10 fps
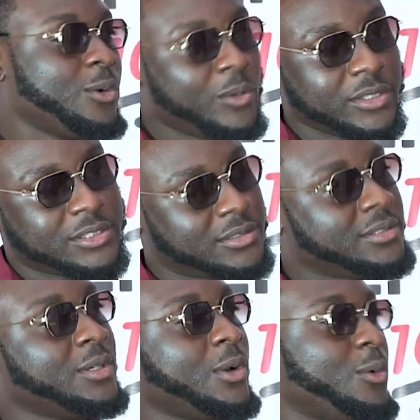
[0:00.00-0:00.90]
Know what
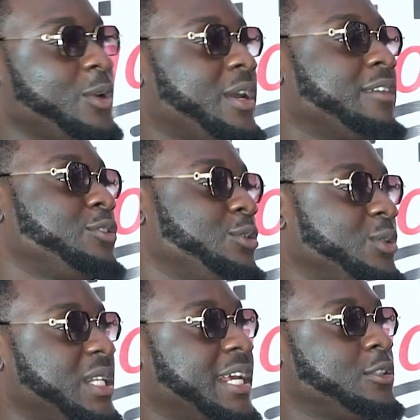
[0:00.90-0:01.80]
you have to
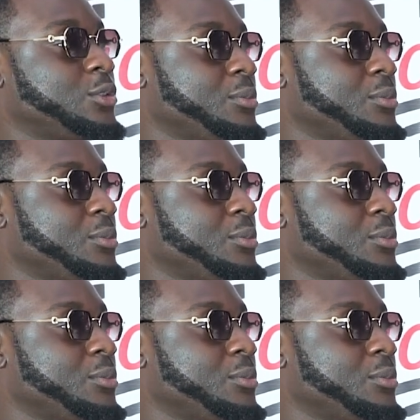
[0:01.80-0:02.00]
do next to